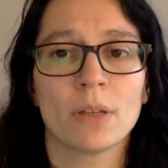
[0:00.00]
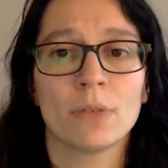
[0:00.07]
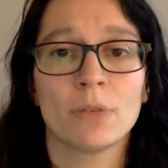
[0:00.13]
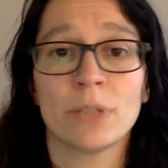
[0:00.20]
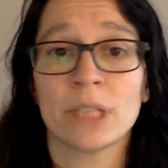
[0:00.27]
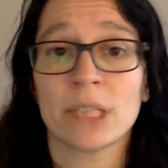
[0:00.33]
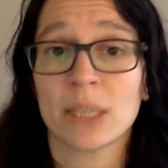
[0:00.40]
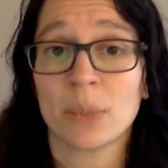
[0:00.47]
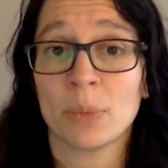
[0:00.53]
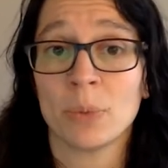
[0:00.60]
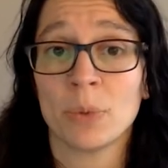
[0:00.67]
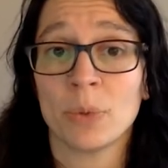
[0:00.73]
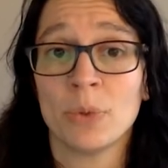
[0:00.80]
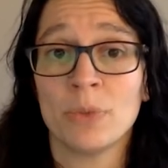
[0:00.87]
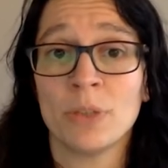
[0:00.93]
For
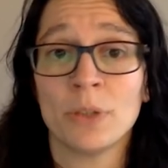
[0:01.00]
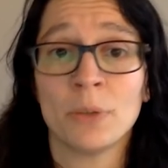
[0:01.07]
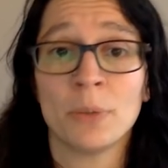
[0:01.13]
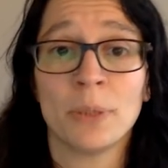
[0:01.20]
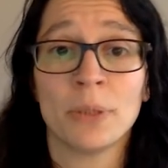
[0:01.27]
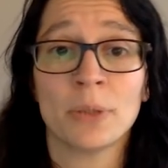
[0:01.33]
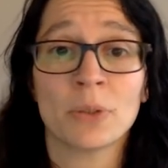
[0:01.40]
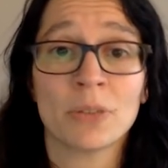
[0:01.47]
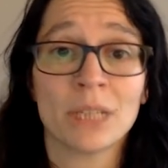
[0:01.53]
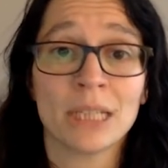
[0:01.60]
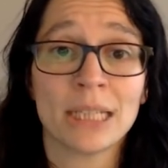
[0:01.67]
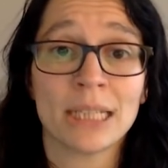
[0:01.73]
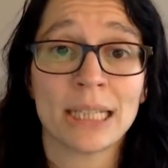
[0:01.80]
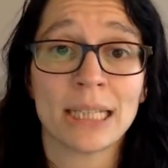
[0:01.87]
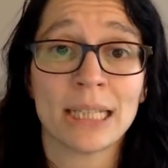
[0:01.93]
example, the European Green
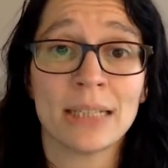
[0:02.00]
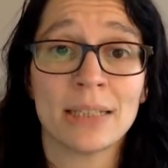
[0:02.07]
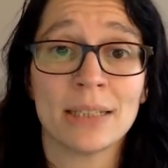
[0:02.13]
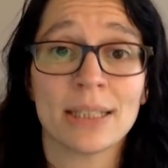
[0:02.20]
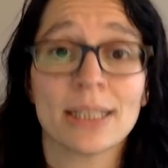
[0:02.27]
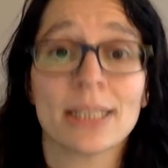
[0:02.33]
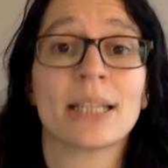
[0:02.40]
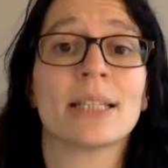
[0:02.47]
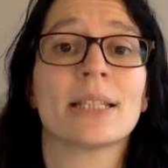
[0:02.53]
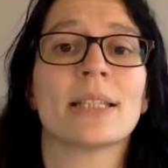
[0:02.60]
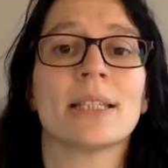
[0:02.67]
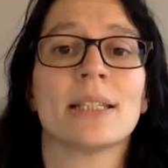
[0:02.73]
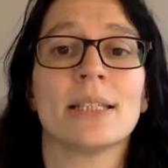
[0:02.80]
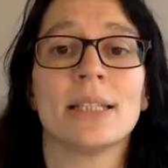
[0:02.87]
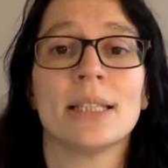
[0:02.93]
Deal states
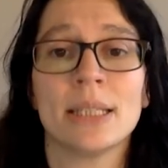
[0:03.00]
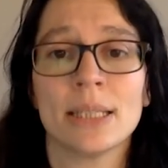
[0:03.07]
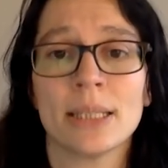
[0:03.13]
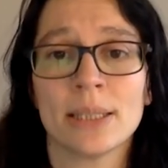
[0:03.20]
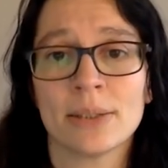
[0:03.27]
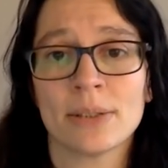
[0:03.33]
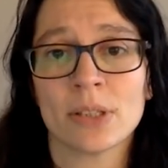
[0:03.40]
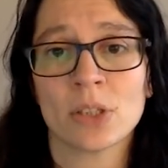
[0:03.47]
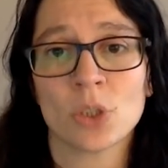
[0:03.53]
that citizens